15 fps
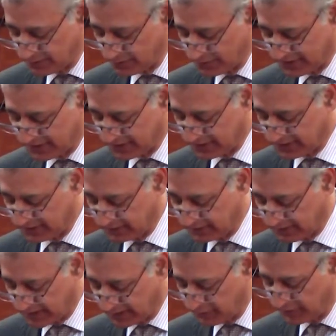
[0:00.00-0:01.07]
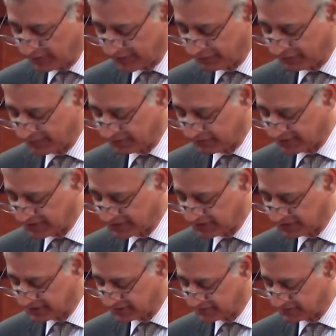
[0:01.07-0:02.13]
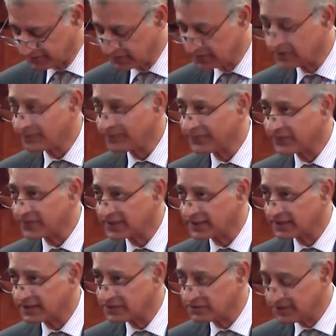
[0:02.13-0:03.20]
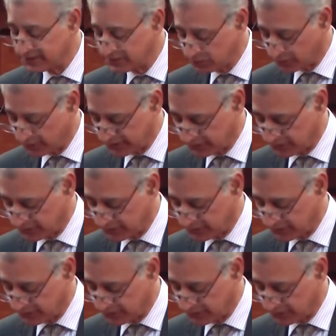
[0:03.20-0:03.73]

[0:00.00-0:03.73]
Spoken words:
with the demographic transition the country is going